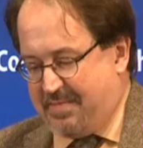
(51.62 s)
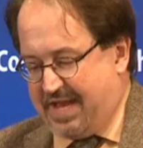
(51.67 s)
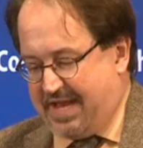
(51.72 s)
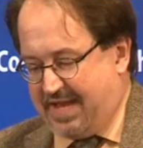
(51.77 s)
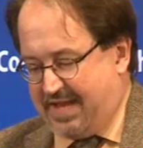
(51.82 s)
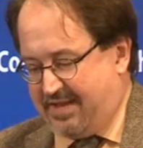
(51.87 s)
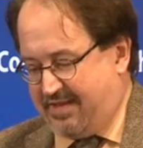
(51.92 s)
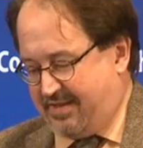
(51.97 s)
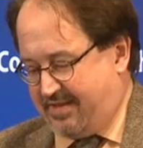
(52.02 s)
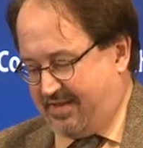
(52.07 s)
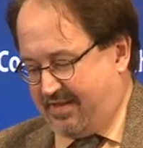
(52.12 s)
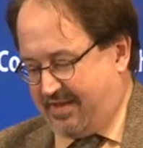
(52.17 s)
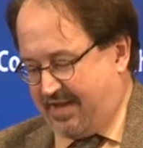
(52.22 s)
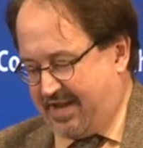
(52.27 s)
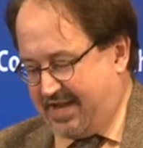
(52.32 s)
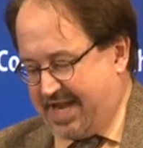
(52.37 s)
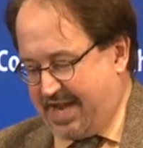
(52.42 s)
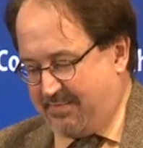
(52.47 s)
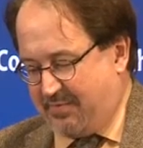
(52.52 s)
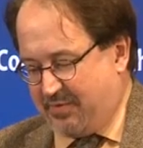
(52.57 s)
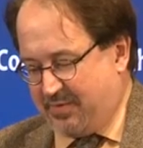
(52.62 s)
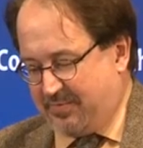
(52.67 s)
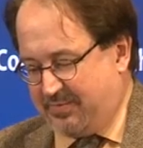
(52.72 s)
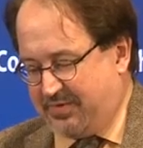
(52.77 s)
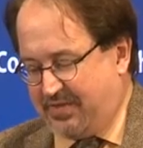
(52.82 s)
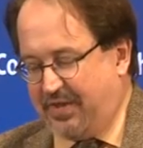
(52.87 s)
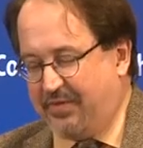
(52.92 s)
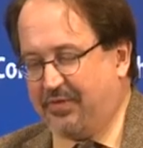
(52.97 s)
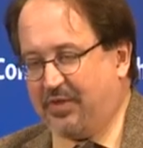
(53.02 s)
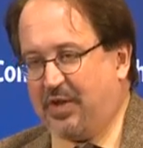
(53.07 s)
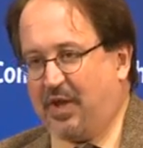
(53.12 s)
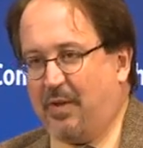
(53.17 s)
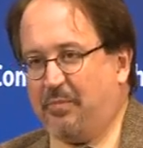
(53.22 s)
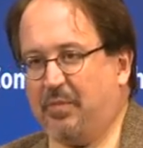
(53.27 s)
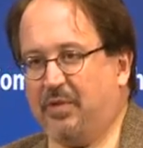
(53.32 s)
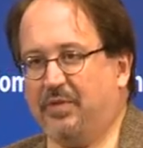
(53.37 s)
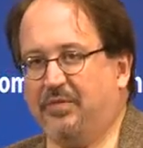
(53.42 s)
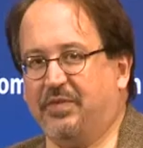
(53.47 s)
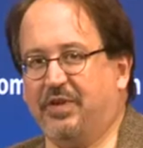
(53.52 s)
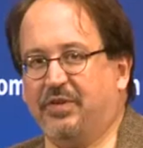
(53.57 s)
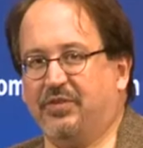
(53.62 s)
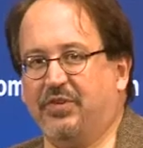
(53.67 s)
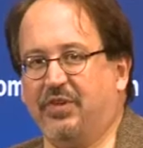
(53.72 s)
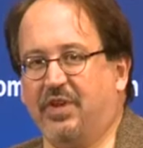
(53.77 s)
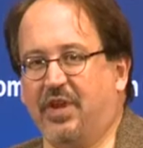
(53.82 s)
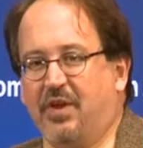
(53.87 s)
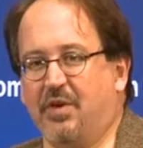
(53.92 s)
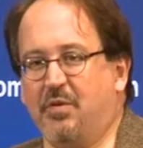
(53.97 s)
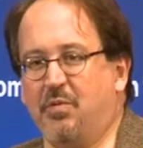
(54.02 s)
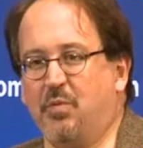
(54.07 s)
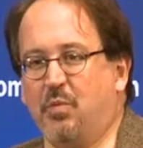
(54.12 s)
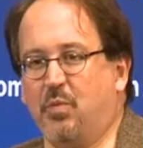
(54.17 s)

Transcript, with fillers: made a name for themselves a couple of years ago